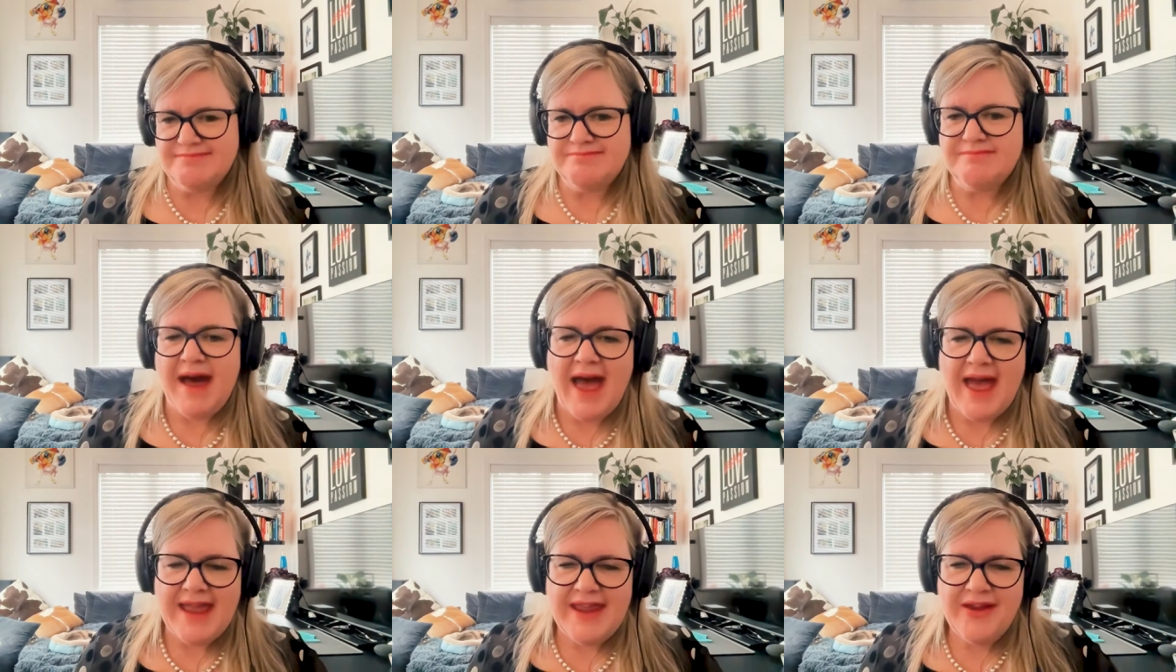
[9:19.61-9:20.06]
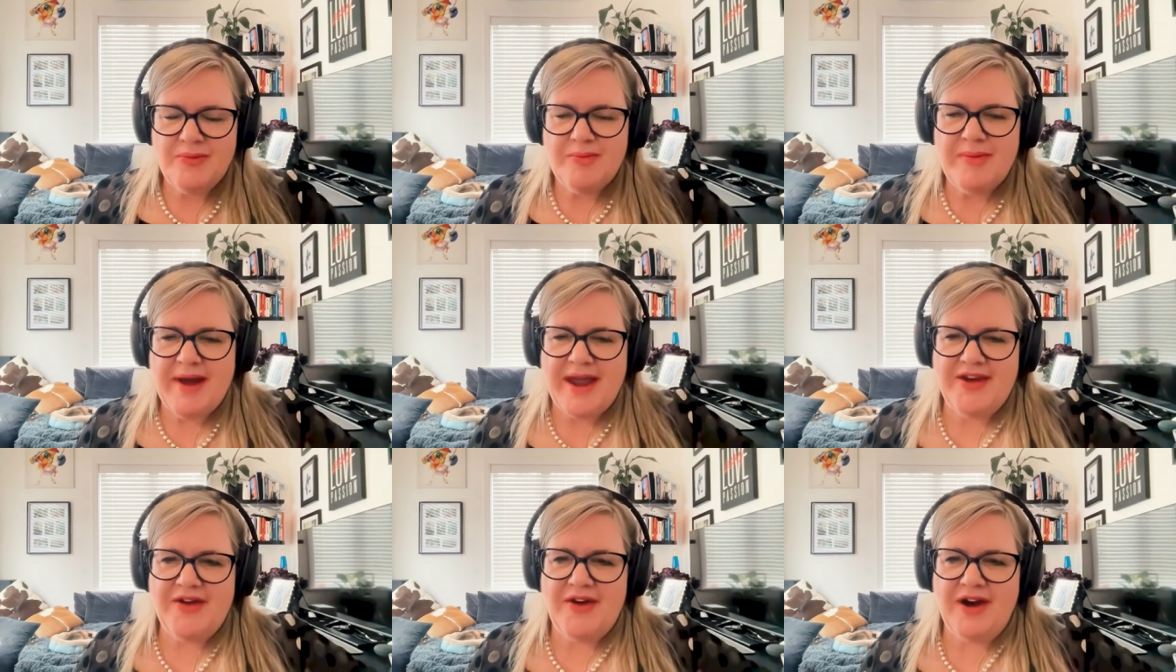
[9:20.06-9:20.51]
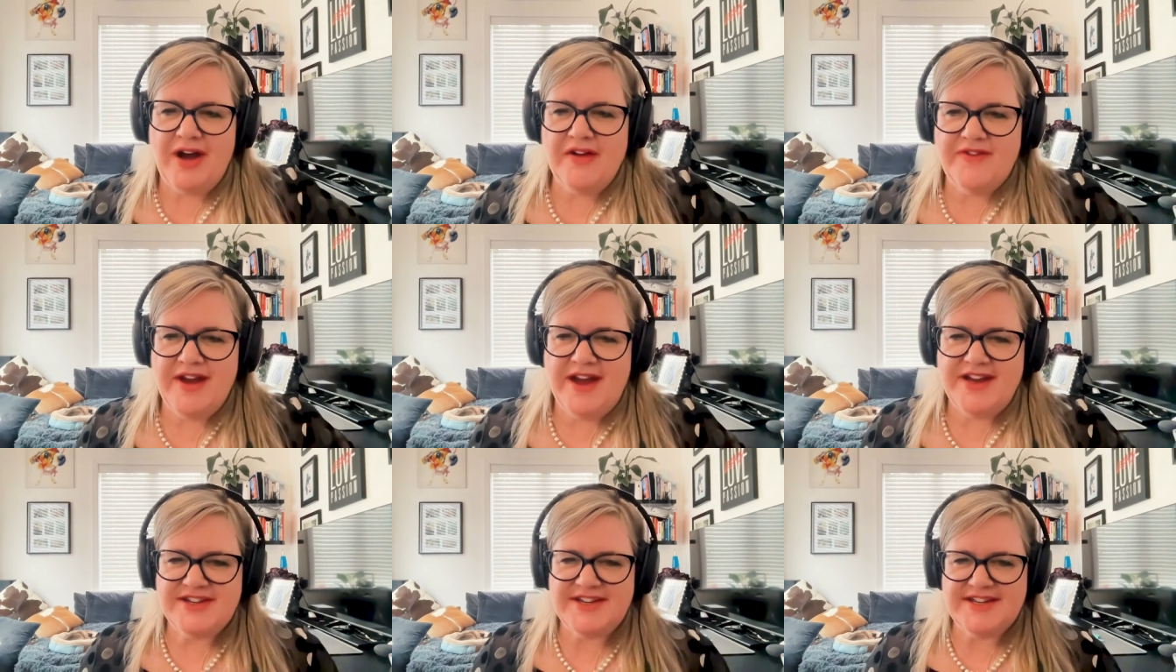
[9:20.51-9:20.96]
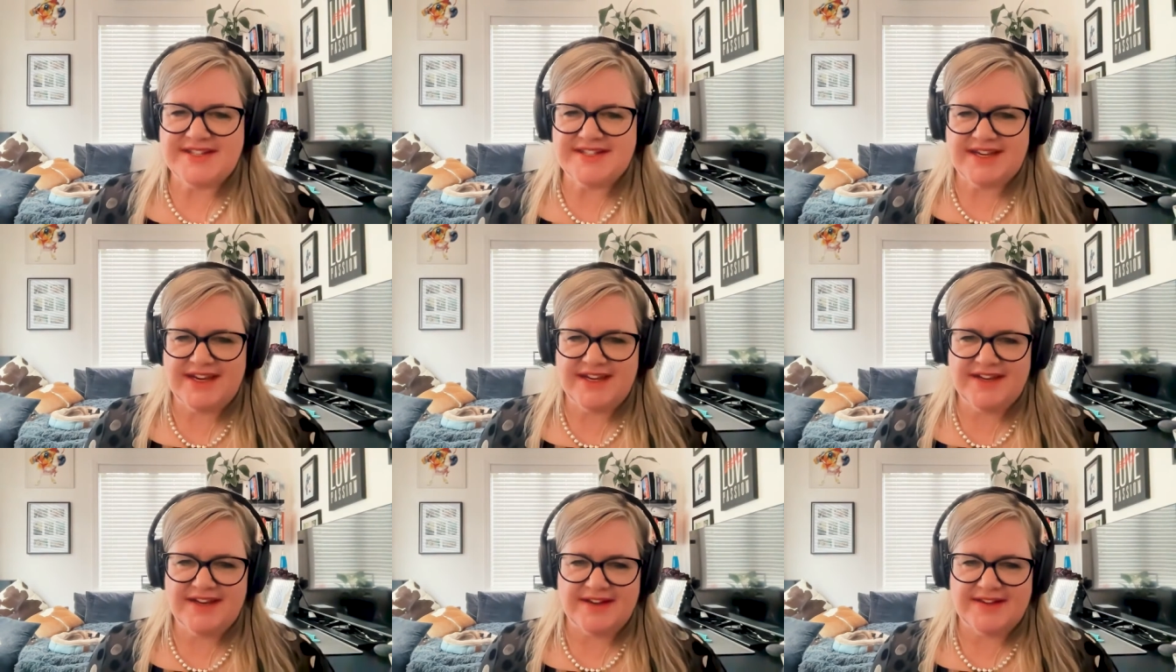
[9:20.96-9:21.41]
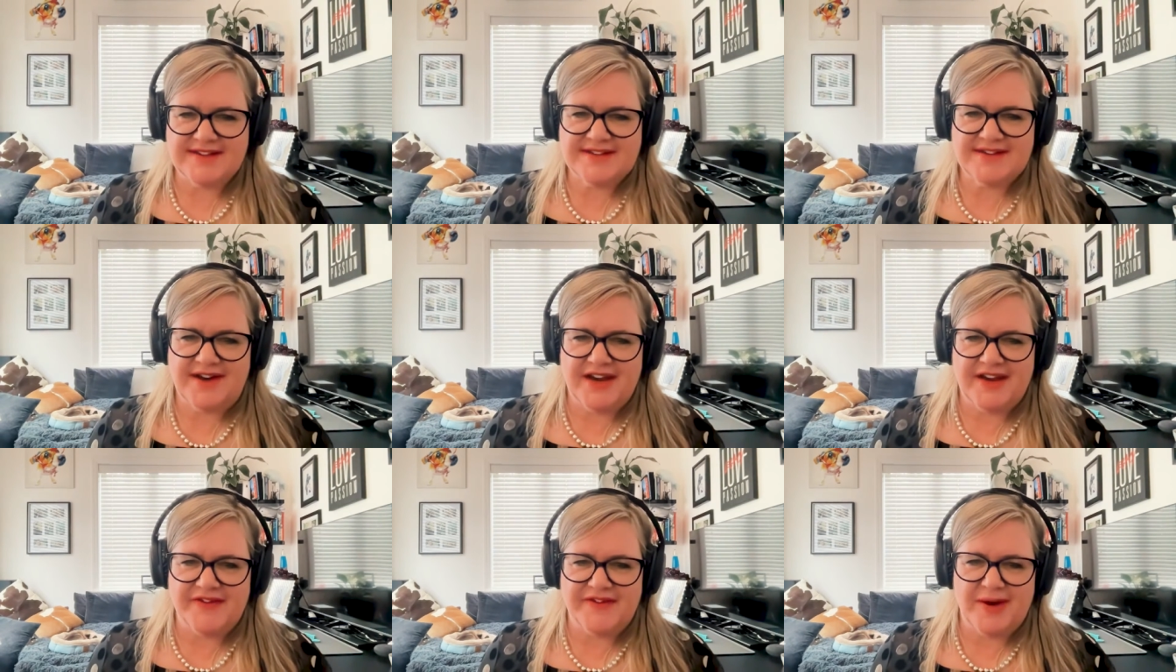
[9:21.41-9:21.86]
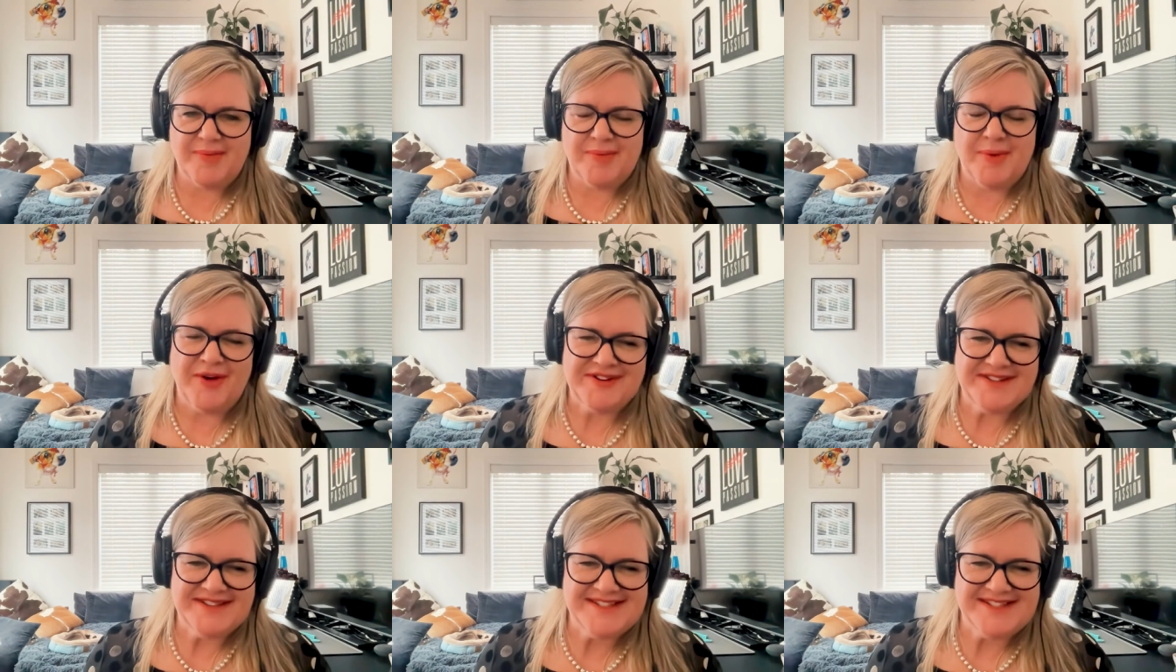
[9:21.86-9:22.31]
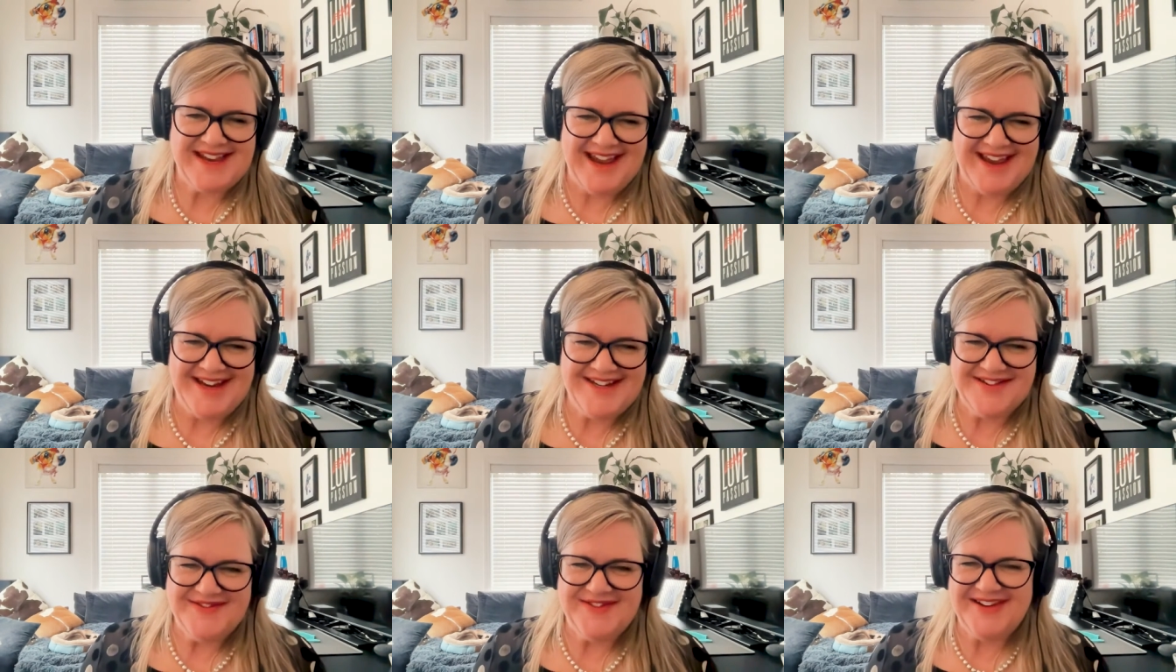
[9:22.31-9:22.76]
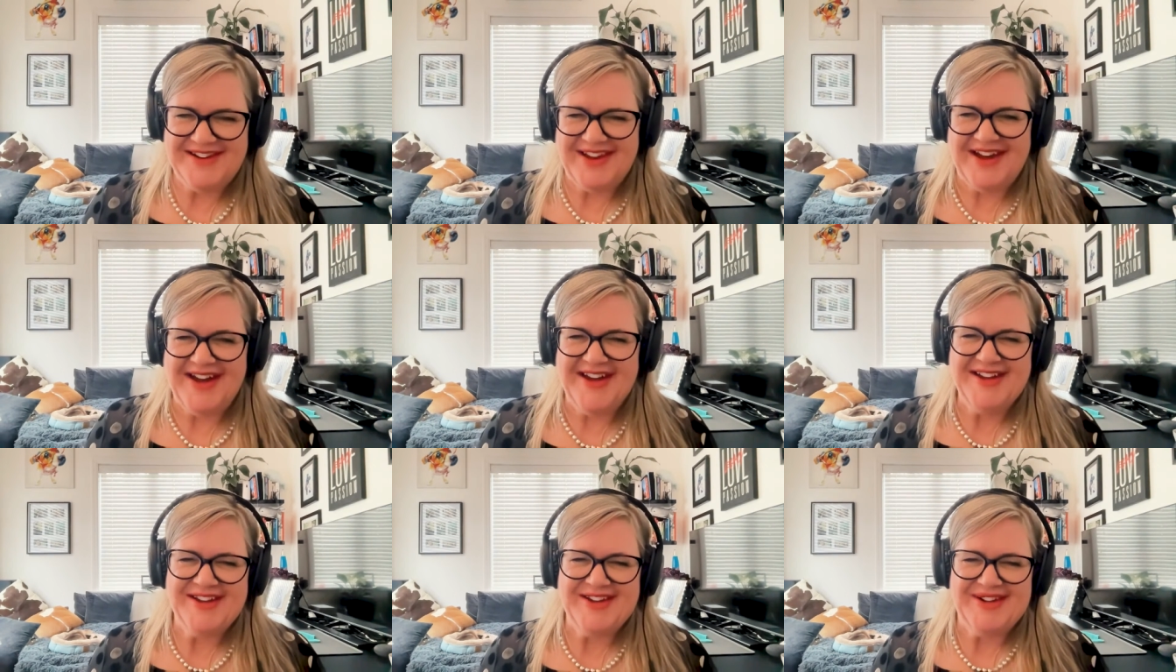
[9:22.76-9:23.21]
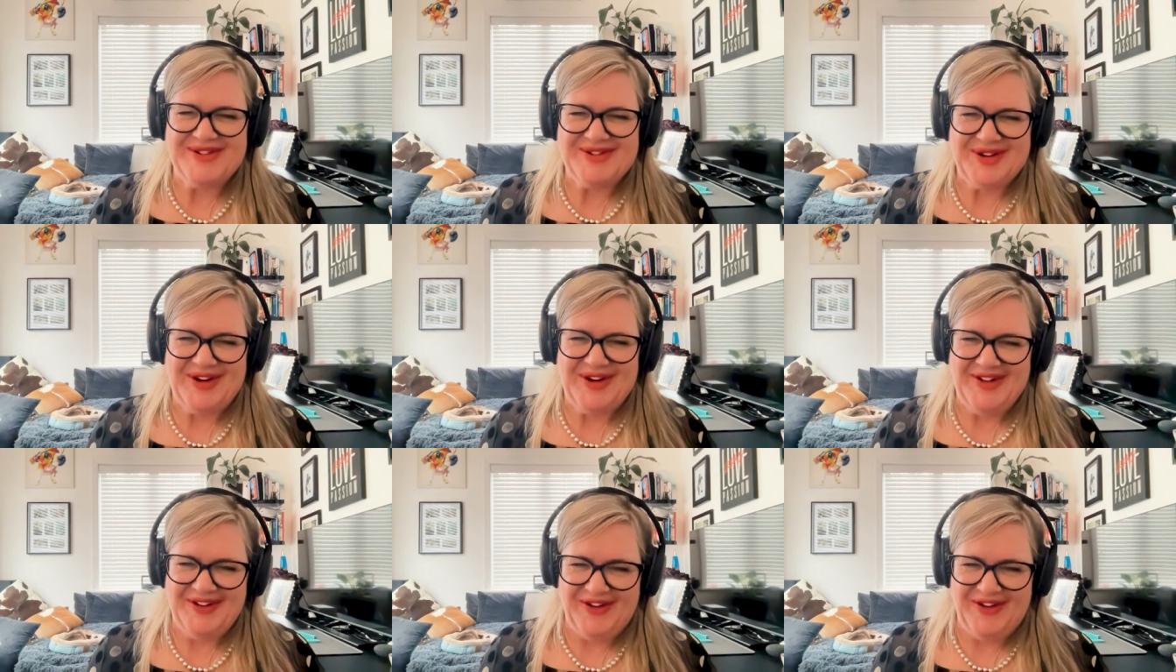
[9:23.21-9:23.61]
may or may not have actually seen us kind of up on stage, if you like, or